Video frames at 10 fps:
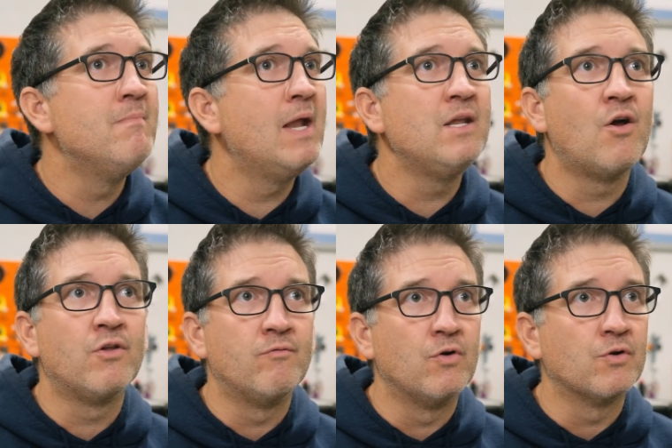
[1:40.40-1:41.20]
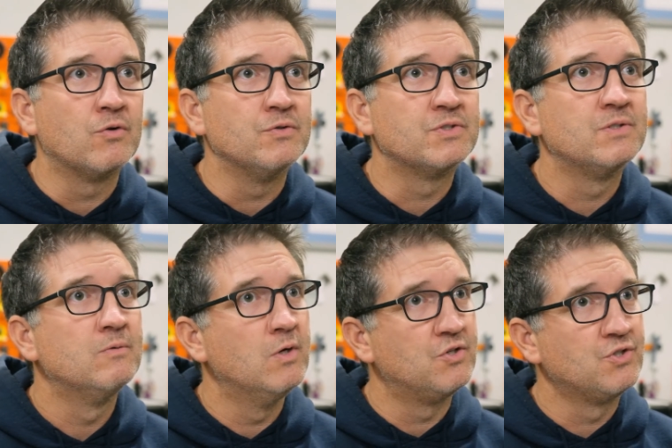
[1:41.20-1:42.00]
many other verticals,
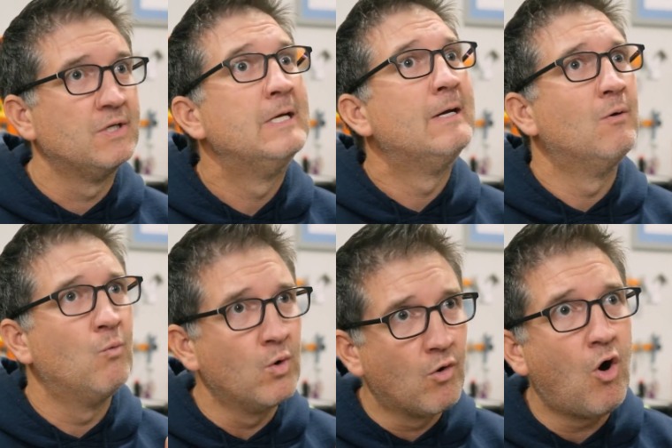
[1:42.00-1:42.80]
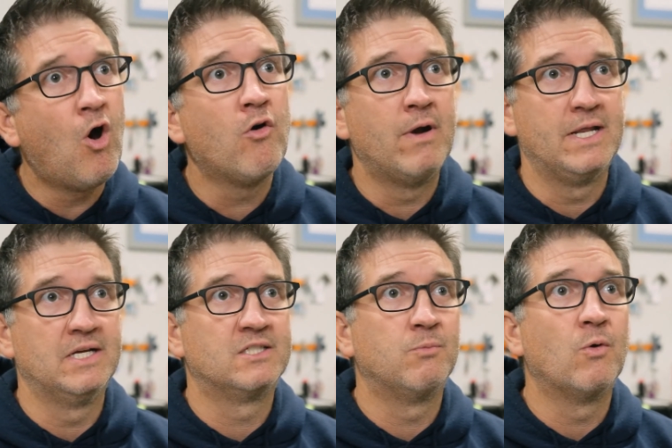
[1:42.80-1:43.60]
which we're already
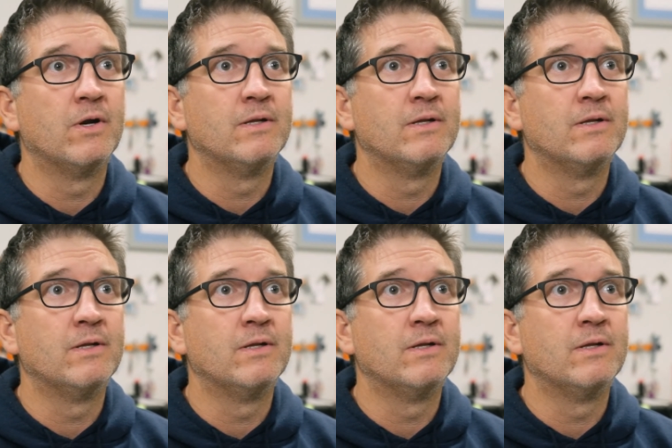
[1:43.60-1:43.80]
exploring.